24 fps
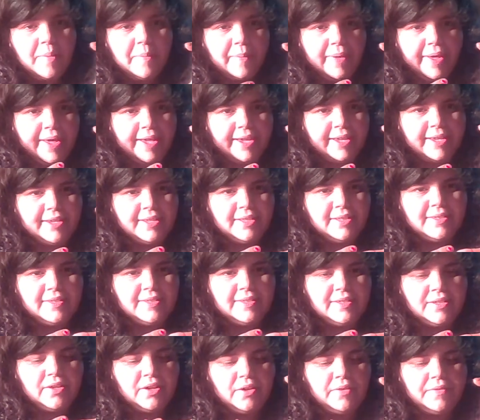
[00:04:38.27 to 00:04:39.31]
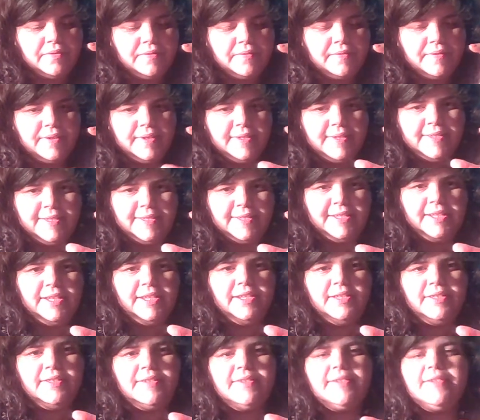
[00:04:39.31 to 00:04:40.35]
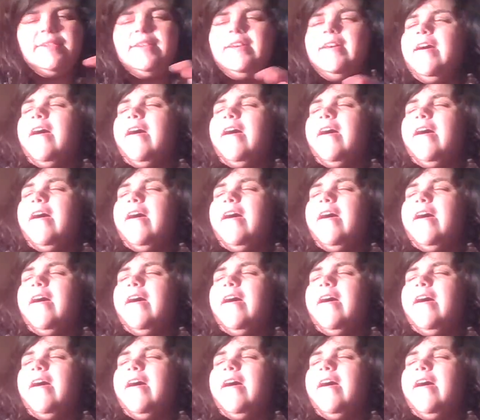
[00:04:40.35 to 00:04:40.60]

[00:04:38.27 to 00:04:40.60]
packets of seeds.